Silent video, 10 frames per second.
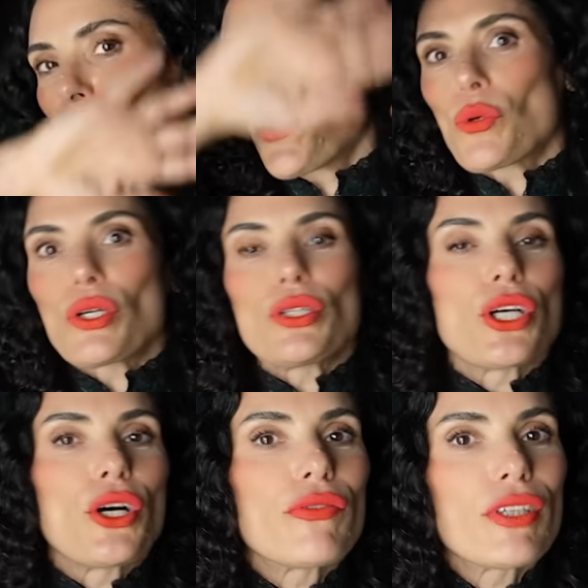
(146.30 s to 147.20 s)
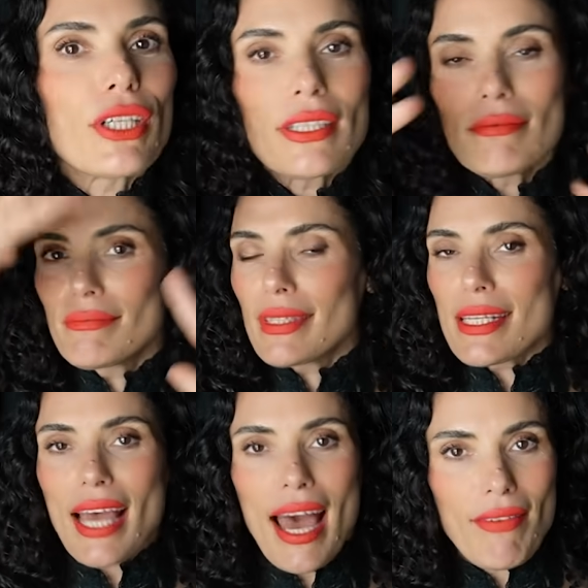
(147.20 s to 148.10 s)
the world over
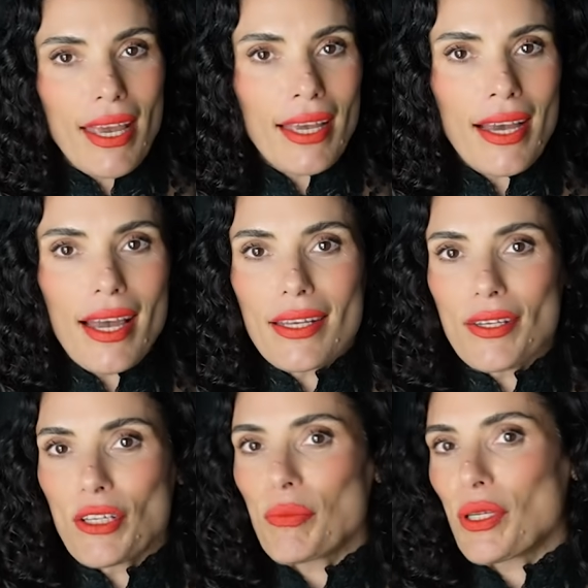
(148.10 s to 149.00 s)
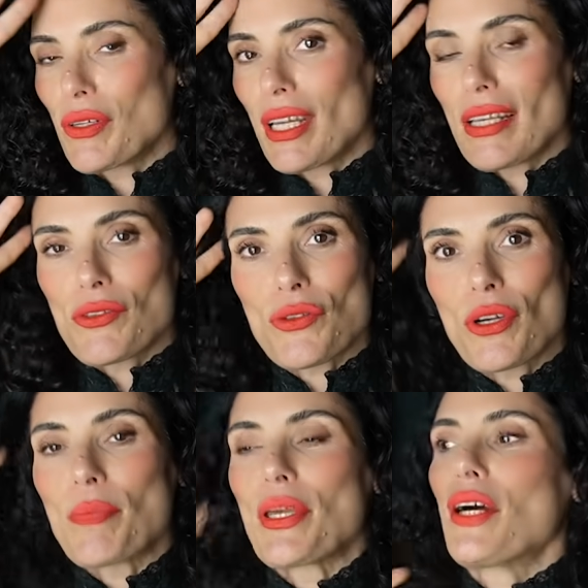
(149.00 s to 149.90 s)
is having a new moon in
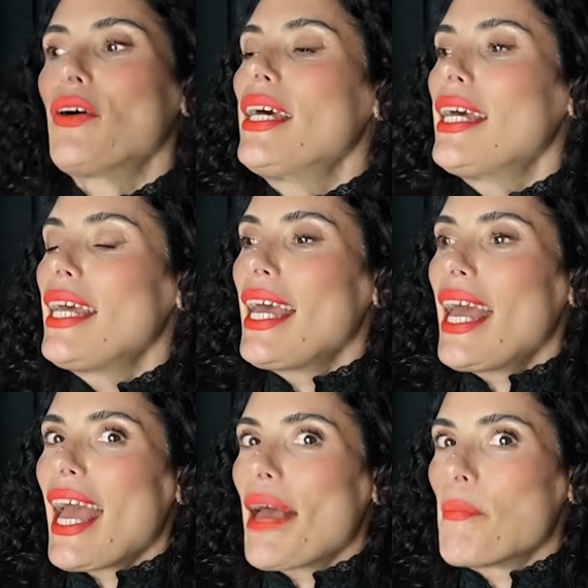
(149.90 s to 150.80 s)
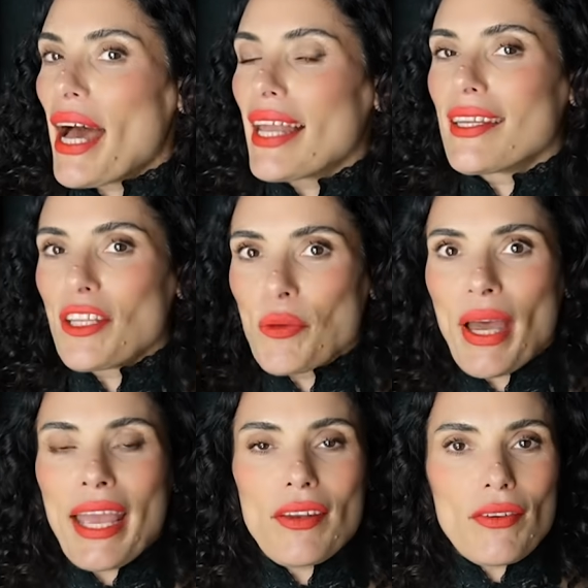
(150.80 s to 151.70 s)
Scorpio. But you
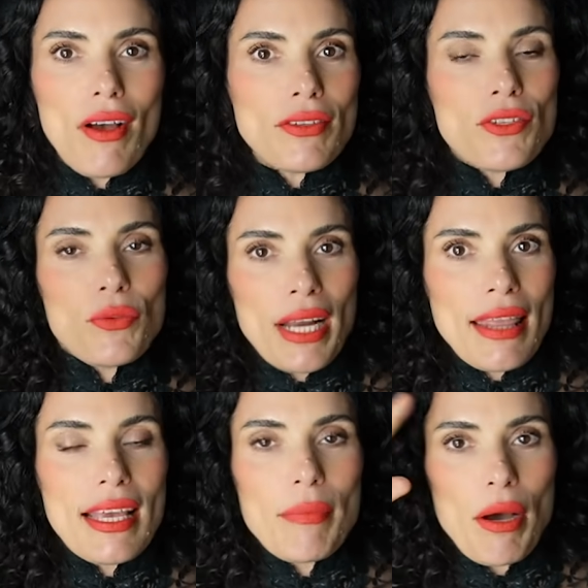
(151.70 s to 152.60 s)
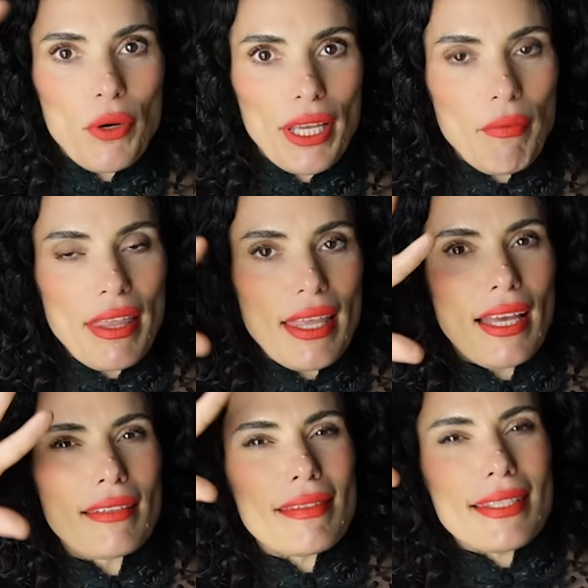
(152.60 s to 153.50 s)
might also want to think about working with
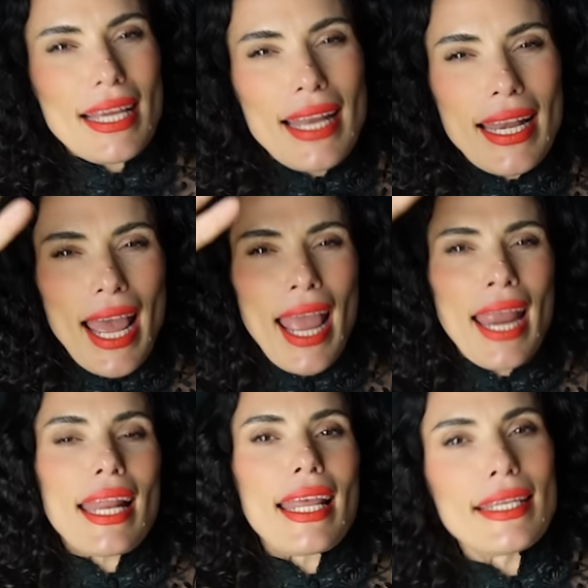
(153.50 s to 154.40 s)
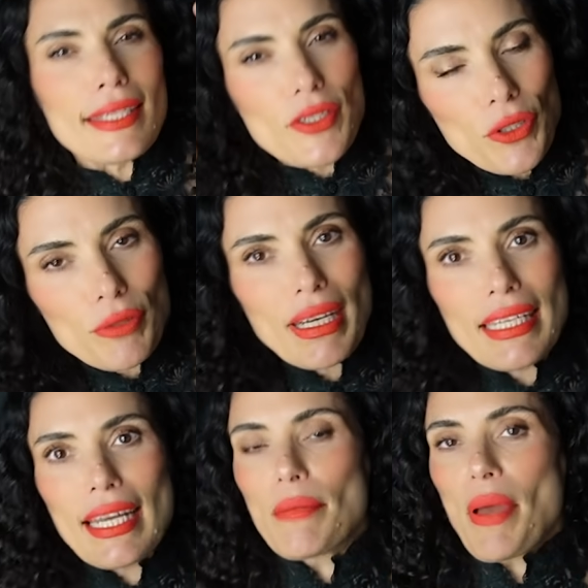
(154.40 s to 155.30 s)
it Sunday night into
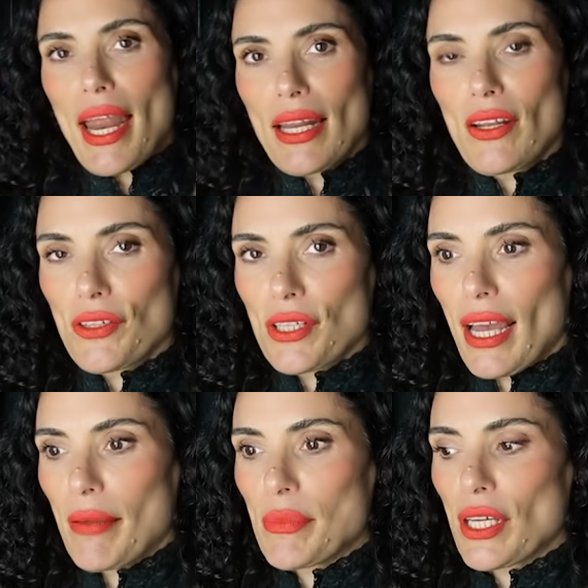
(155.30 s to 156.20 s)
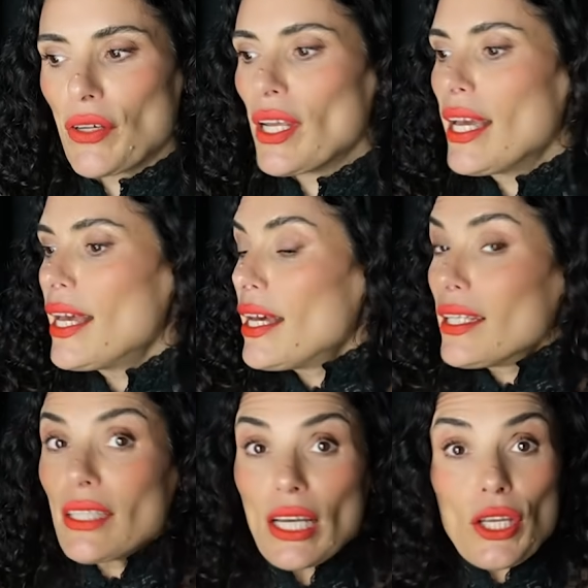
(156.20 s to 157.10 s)
Monday, depending on your time zone.
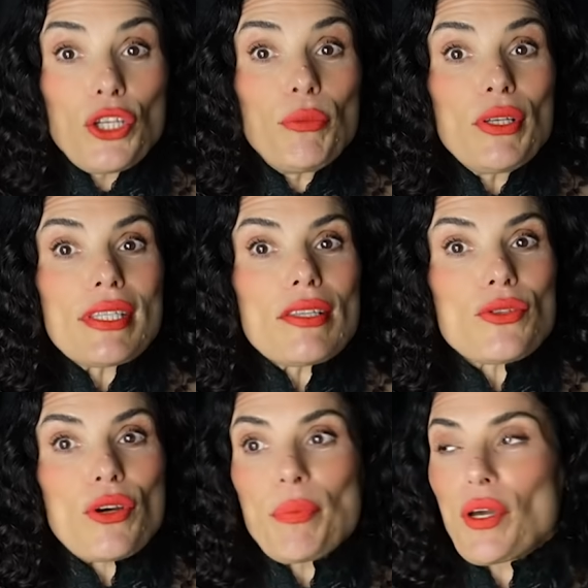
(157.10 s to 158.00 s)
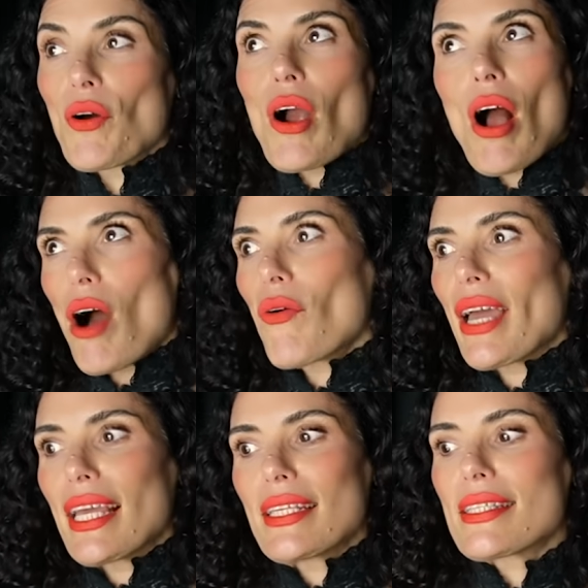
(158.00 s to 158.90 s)
Look, new moons in Scorpio are
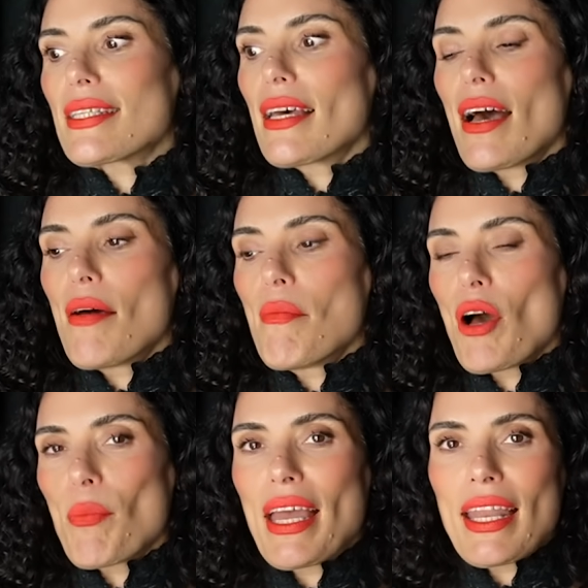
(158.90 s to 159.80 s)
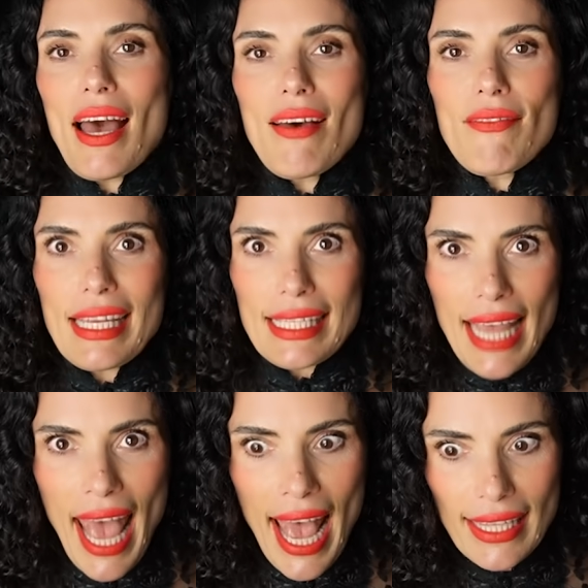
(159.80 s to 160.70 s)
always a moment of
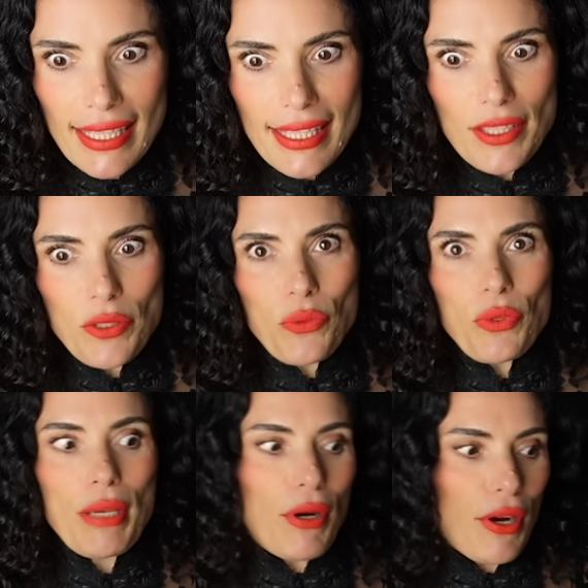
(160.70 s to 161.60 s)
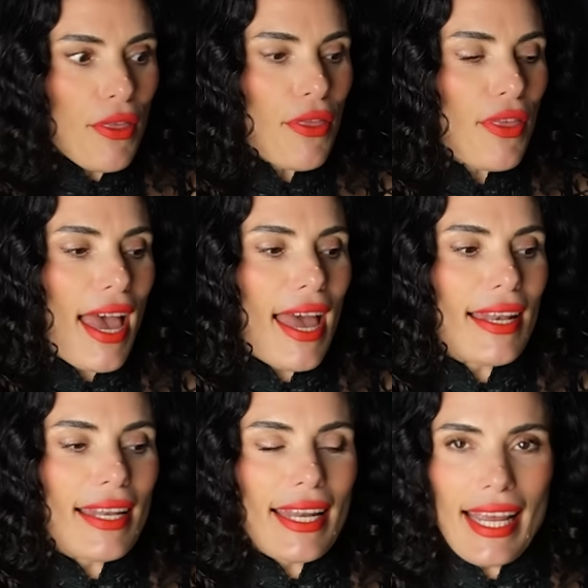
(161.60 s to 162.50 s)
intense rebirth
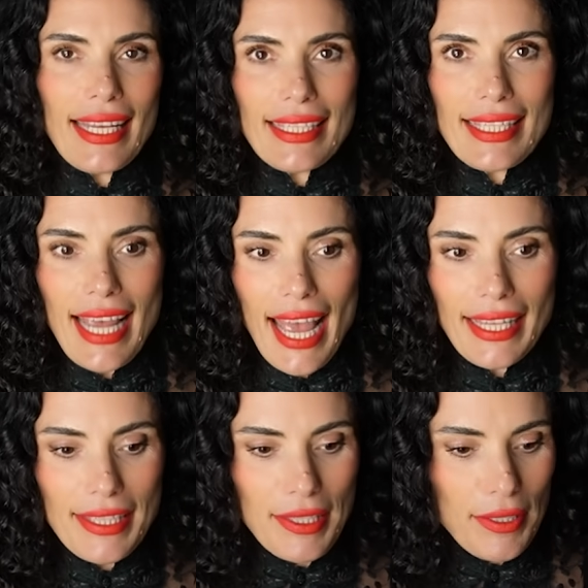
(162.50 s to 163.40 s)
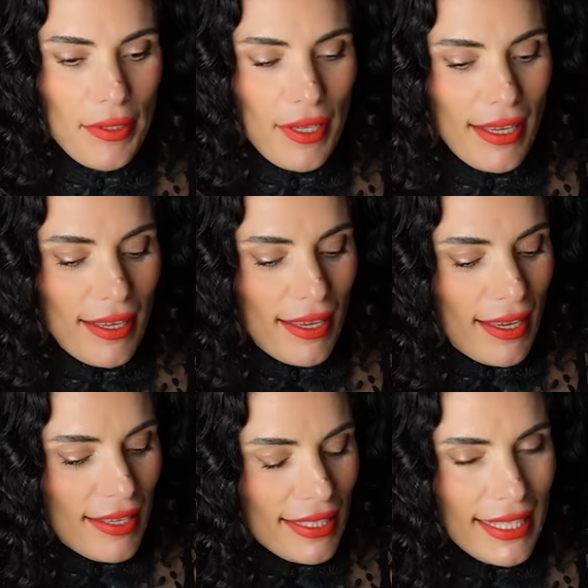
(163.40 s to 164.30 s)
and intense
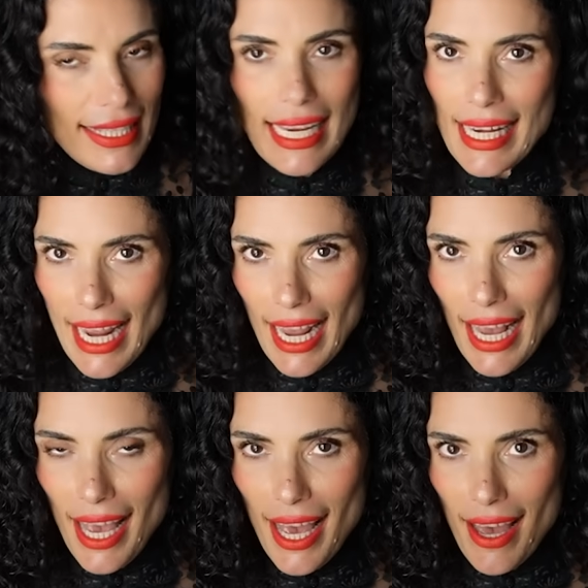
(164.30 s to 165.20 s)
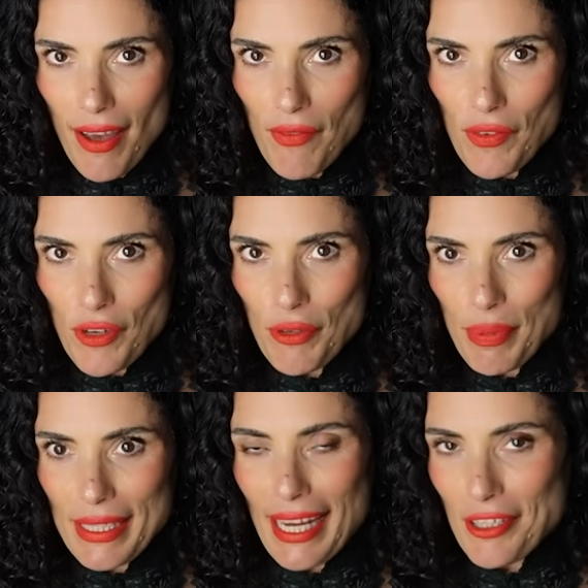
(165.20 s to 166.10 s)
seeding of new
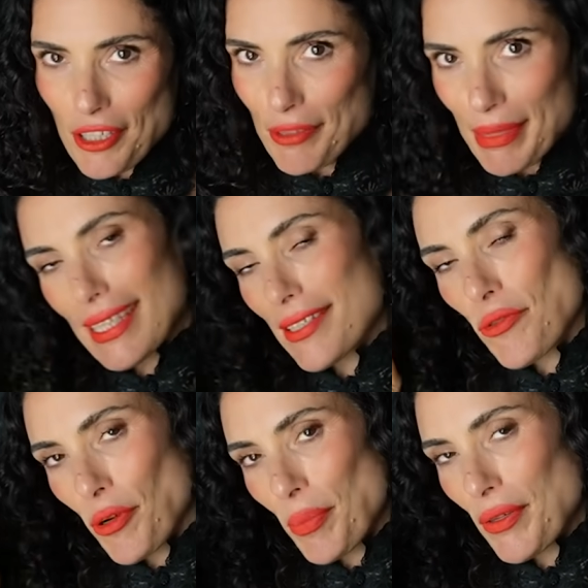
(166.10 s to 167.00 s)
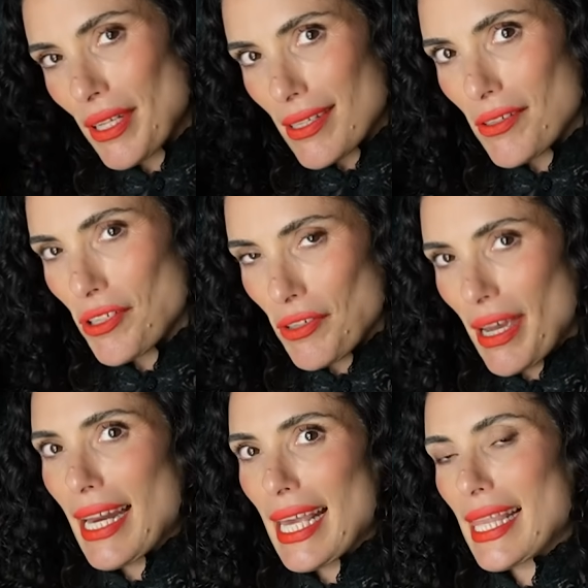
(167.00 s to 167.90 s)
potential because Scorpio doesn't do
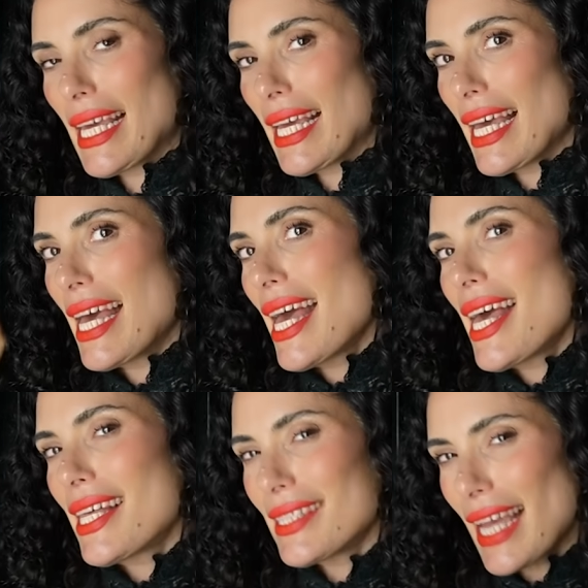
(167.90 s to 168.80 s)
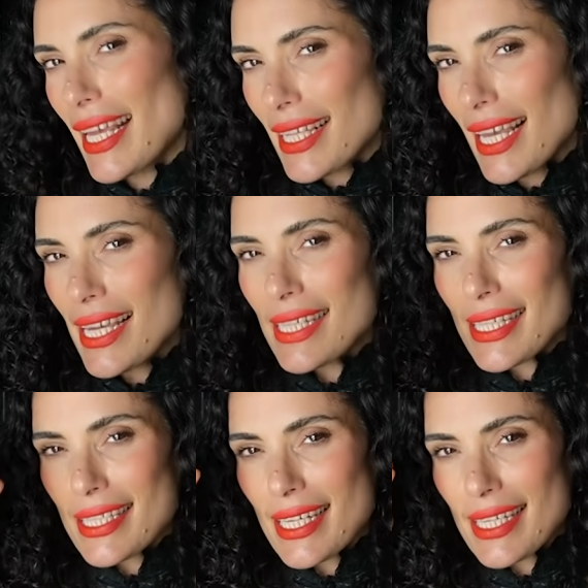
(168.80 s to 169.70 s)
anything lightly, it
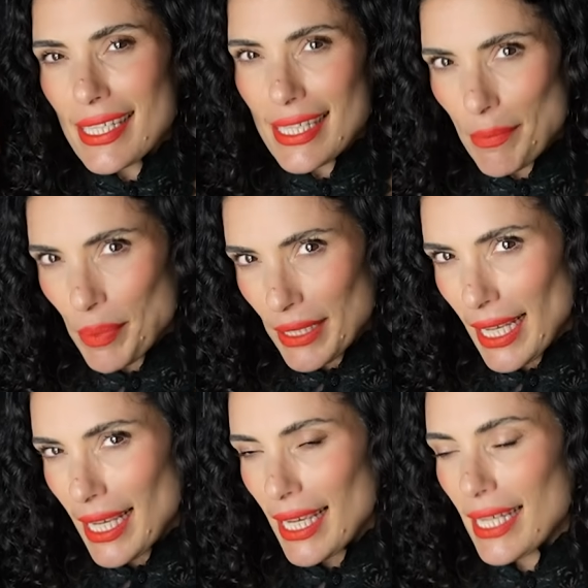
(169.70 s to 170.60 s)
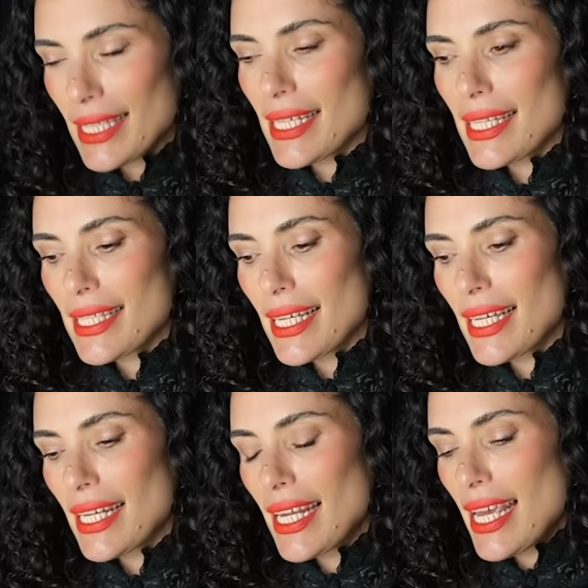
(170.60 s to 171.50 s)
does it deeply, it does it